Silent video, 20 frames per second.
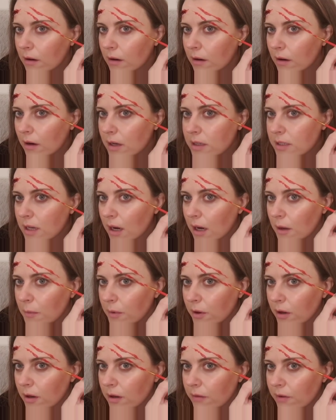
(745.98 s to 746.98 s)
Guys, I hope
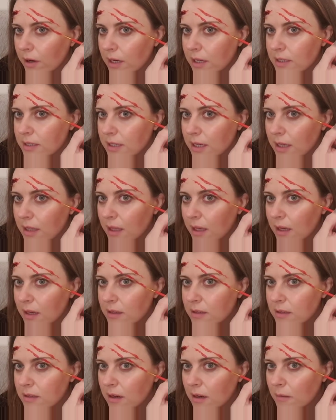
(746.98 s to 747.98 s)
you can really see
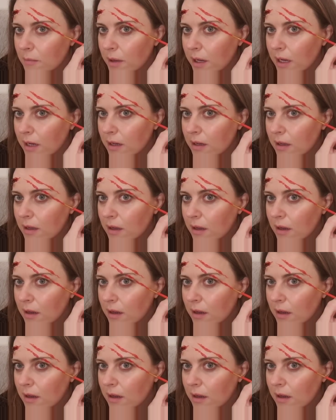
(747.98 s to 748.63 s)
this. I mean,